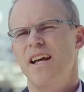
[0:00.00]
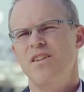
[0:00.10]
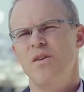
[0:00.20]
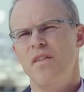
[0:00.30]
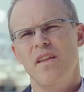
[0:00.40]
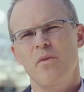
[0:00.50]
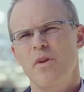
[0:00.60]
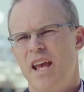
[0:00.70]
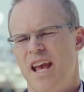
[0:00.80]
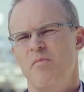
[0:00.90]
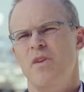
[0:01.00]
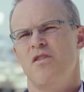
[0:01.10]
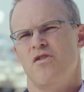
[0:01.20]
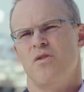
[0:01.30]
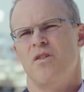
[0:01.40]
I don't think we can be
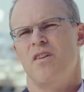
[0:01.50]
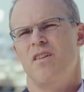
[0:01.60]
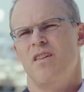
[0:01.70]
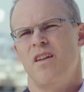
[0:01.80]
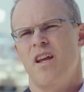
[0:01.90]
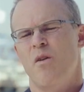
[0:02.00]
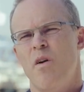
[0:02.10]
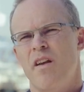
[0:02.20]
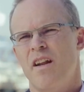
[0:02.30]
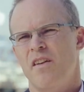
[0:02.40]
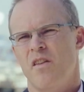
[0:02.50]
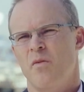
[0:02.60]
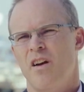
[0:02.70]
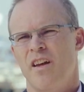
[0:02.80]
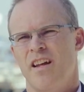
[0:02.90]
assured that they won't get into the
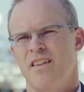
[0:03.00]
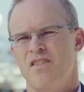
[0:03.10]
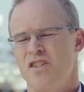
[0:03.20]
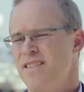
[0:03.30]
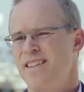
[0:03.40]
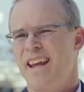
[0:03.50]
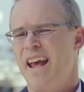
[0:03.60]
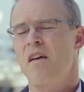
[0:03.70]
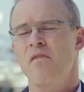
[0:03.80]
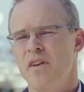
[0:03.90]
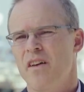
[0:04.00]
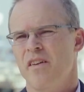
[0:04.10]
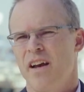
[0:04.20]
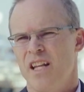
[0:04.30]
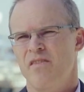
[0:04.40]
wrong hands. Just like every other
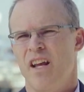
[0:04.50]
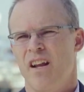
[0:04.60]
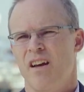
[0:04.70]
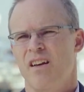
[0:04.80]
kind of data,